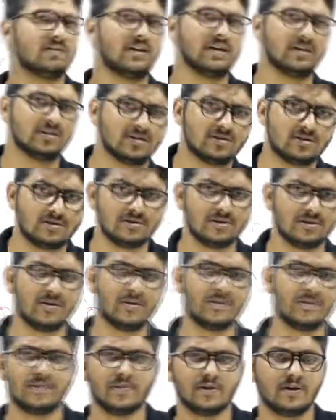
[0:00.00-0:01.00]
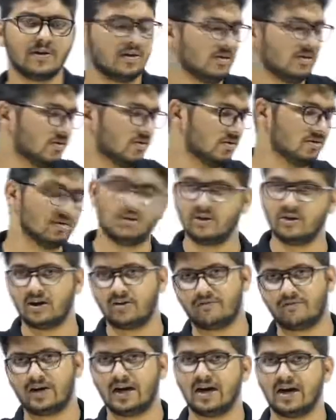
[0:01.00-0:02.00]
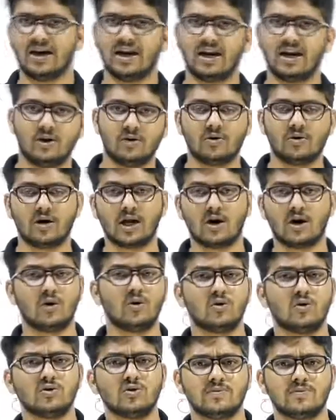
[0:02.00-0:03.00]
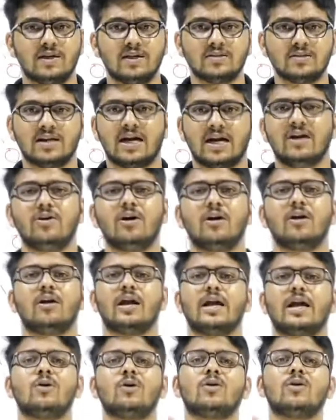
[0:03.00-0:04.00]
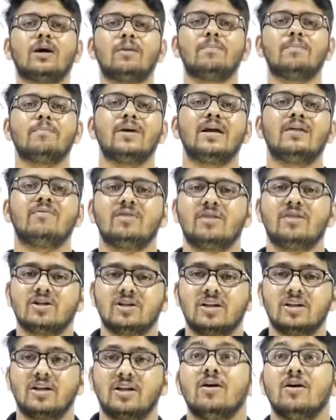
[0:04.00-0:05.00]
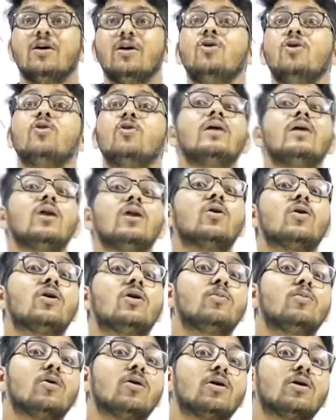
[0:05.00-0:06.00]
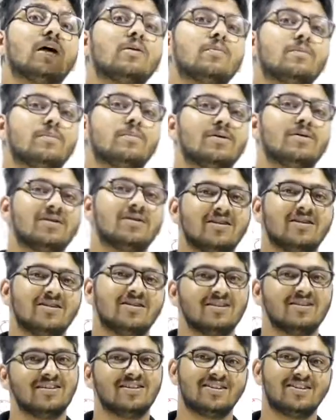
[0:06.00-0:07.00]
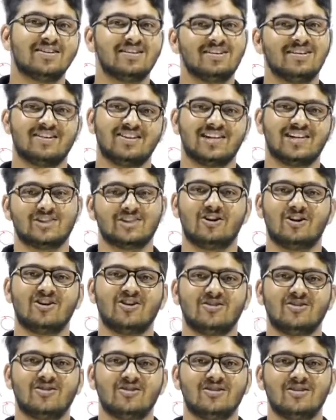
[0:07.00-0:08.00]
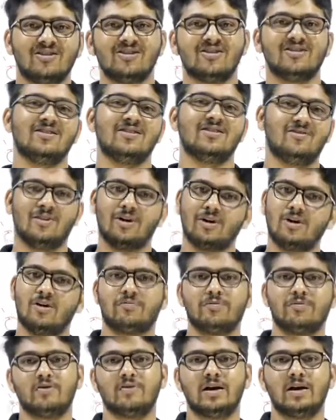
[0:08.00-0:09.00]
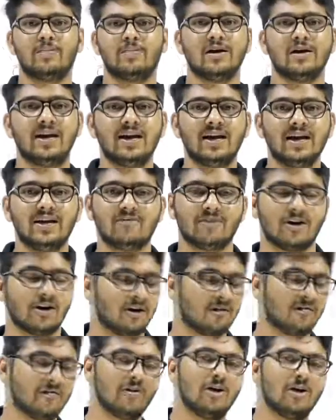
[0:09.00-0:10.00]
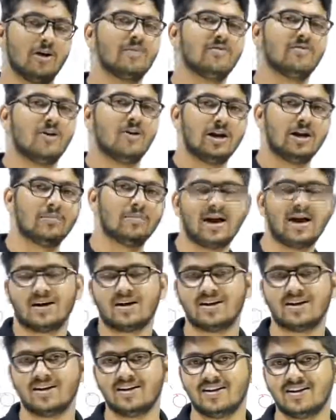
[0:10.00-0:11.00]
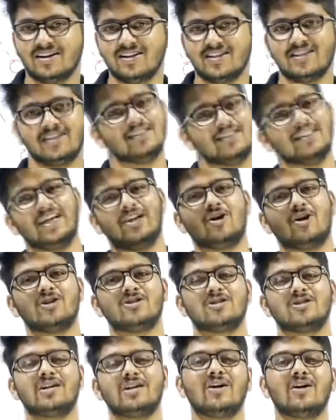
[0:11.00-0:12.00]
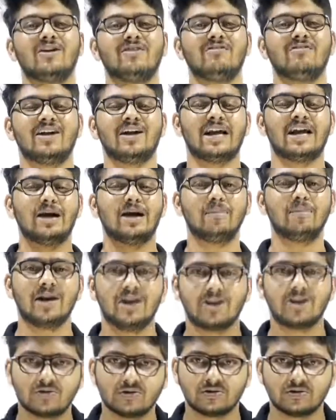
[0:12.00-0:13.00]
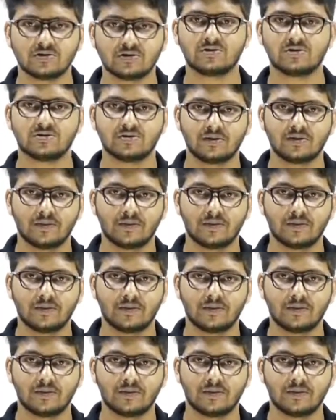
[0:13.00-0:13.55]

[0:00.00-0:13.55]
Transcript: swings, your friend and you are on two swings and you are trying to compete with each other, who will go more up? Yes or no? One of you will be leading, one of you will be falling back. There also you have different amplitudes.